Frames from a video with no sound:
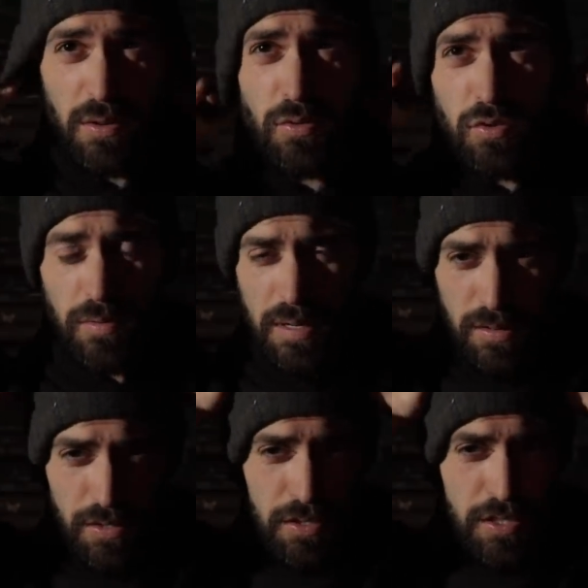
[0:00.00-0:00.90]
it will drop
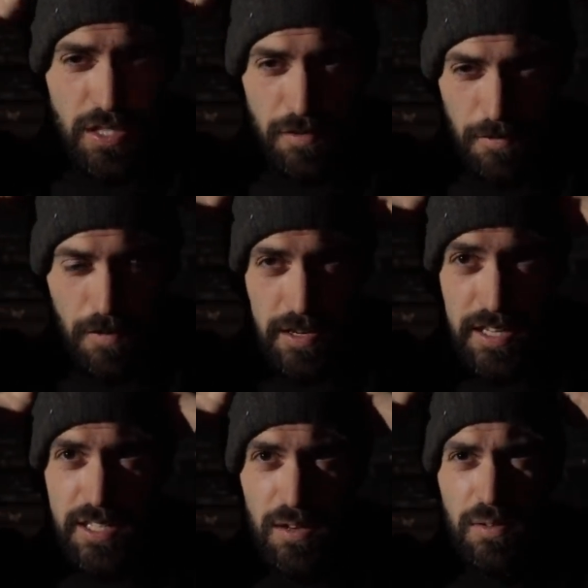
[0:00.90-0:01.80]
down as soon as that fire
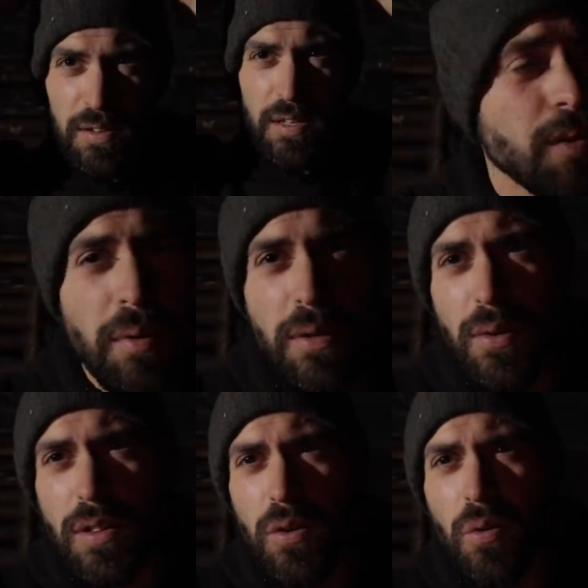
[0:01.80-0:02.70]
gets out. It's probably one of the